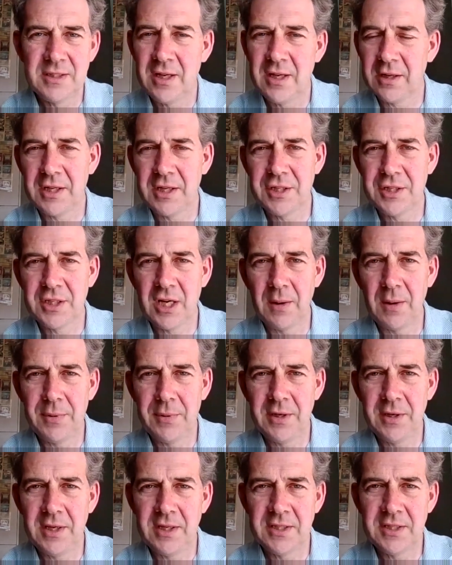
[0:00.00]
Turkish
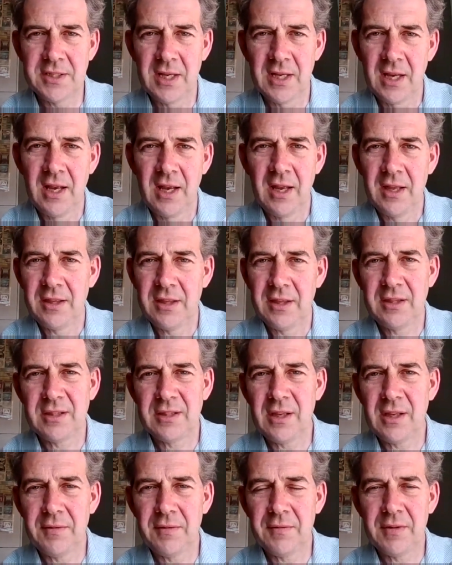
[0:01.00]
companies.
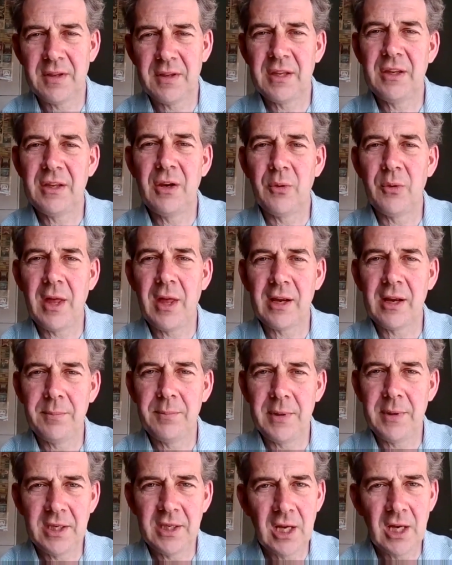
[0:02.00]
None you know, there
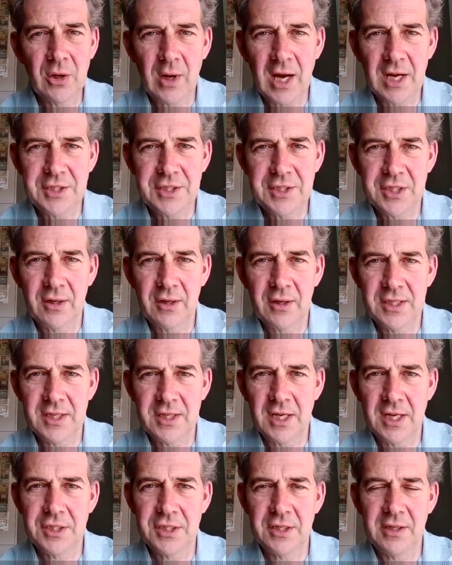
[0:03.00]
can be no
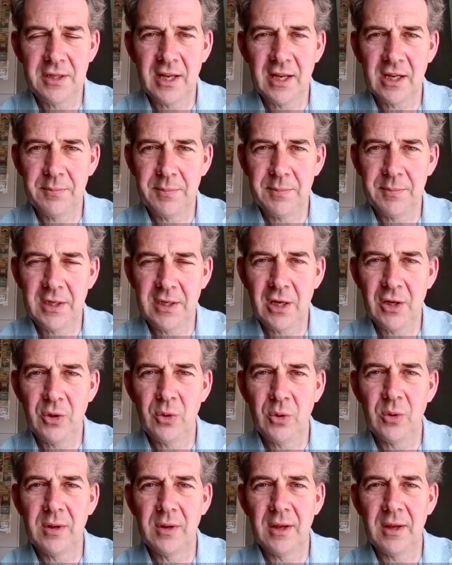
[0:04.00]
Ajurization, there can be
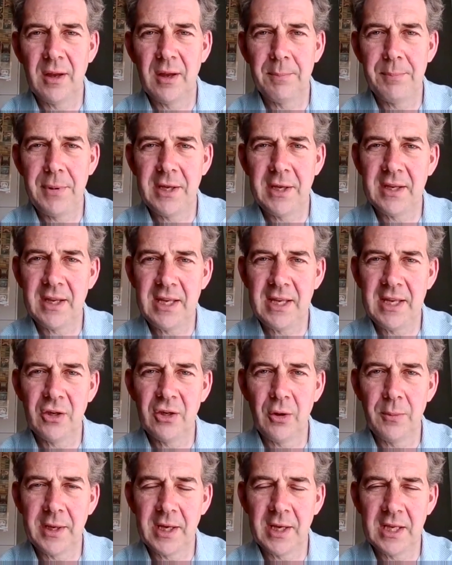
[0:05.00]
no big
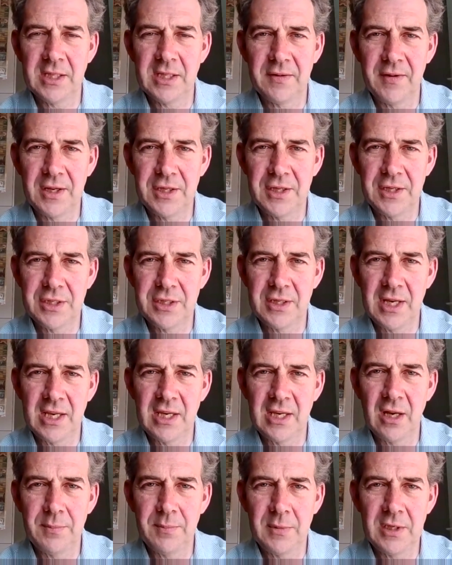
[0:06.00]
economic intervention
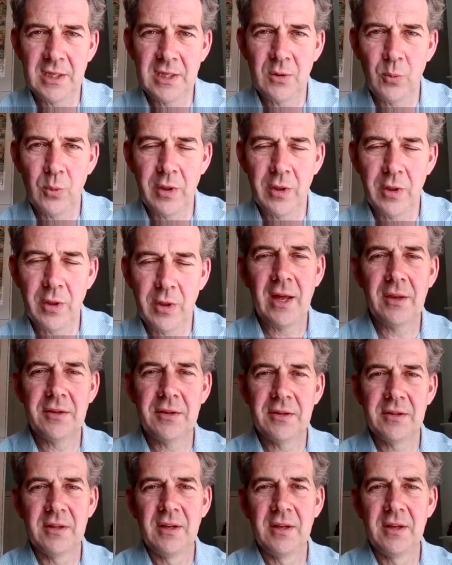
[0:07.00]
in Armenia without